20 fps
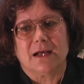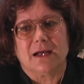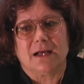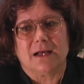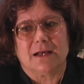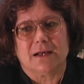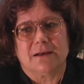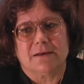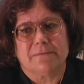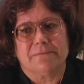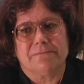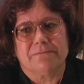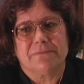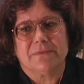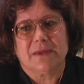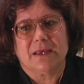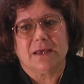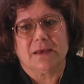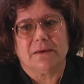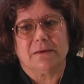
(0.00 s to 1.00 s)

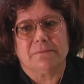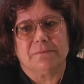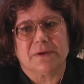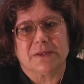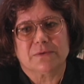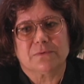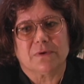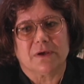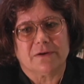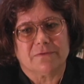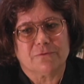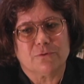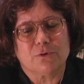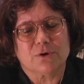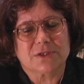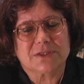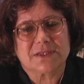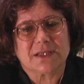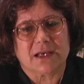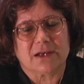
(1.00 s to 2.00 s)
But of
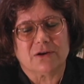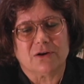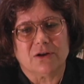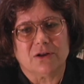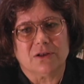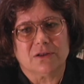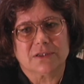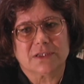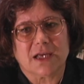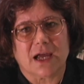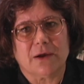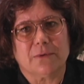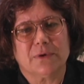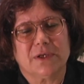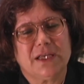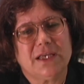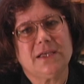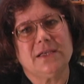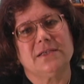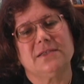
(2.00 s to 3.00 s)
course, like all
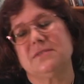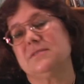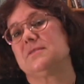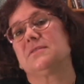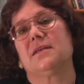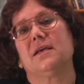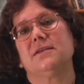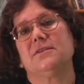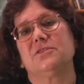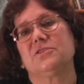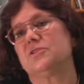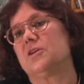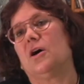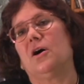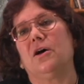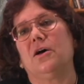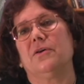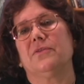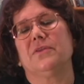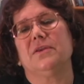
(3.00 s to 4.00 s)
Taiwanese, they
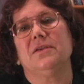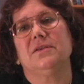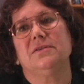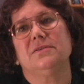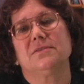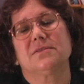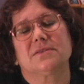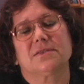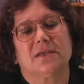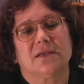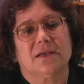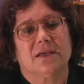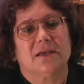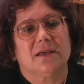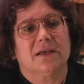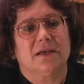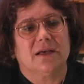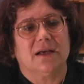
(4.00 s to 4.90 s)
saw these